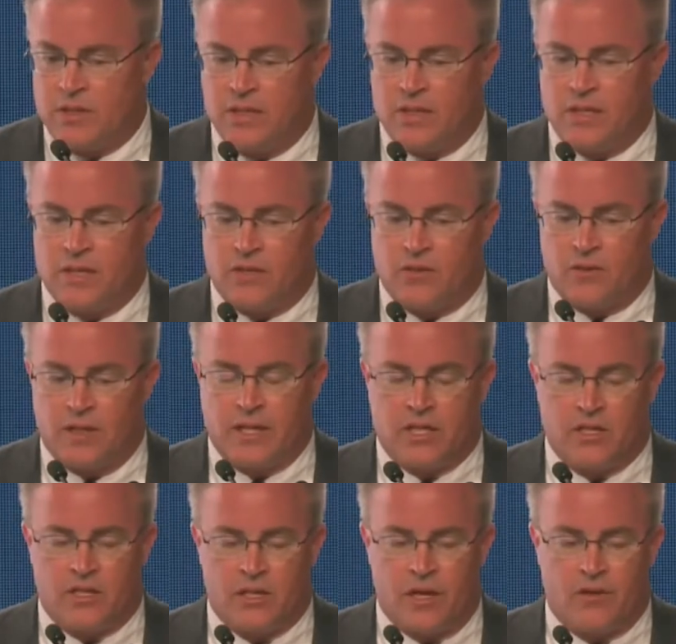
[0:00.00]
disease or
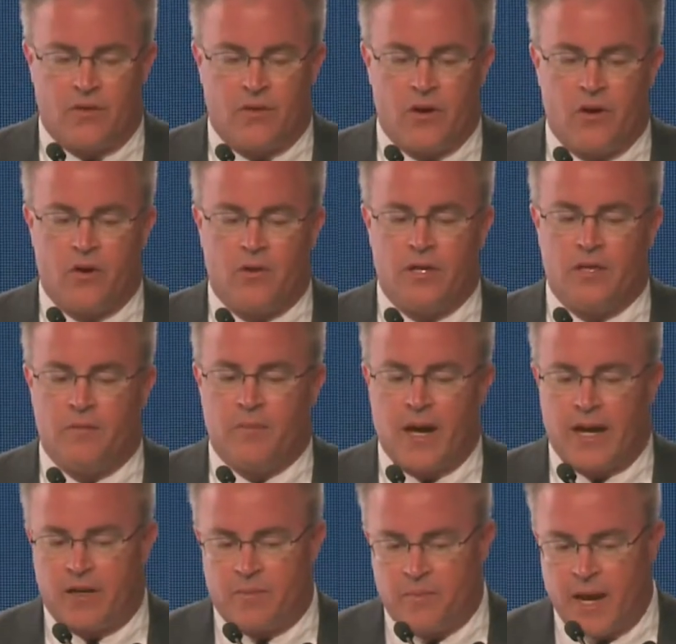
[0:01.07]
lesions on their own, and the
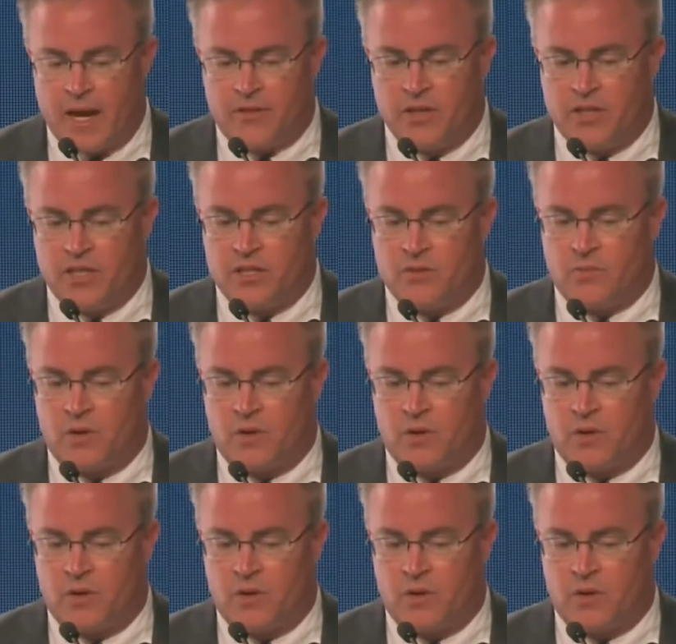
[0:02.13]
minor pathogens